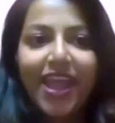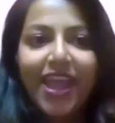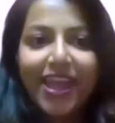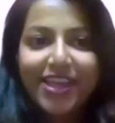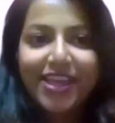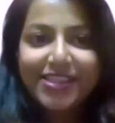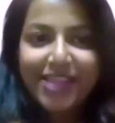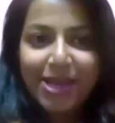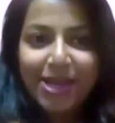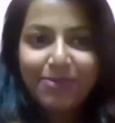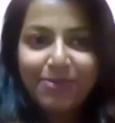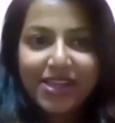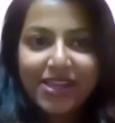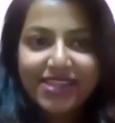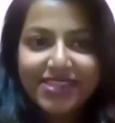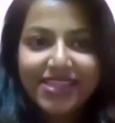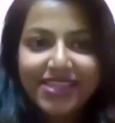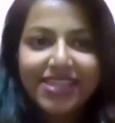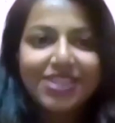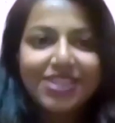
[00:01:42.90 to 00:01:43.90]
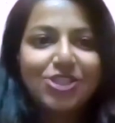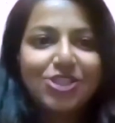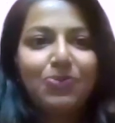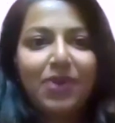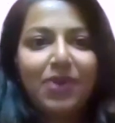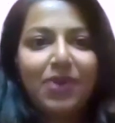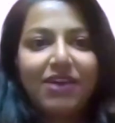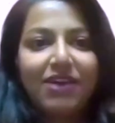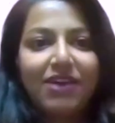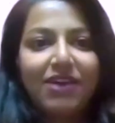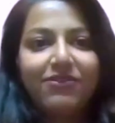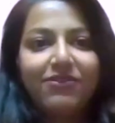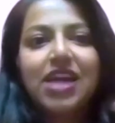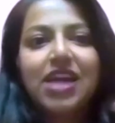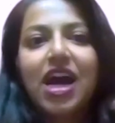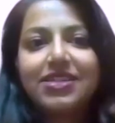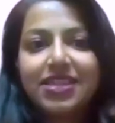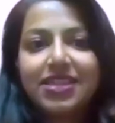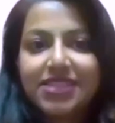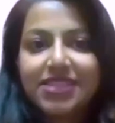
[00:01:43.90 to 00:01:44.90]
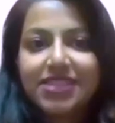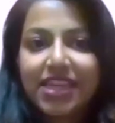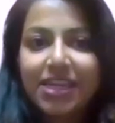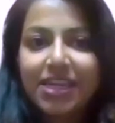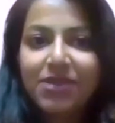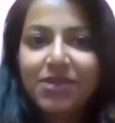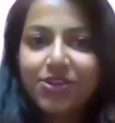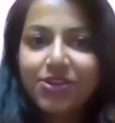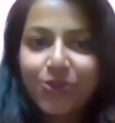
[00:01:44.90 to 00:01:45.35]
His ability to pivot sustainable